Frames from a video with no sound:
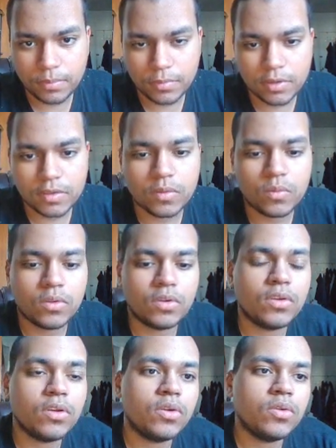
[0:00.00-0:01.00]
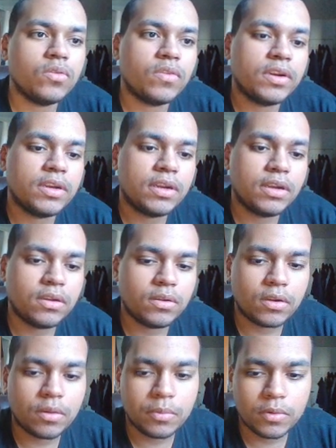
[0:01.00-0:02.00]
Doesn't want to load right now.
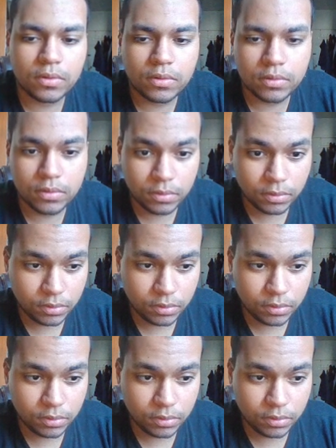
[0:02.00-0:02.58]
Come on.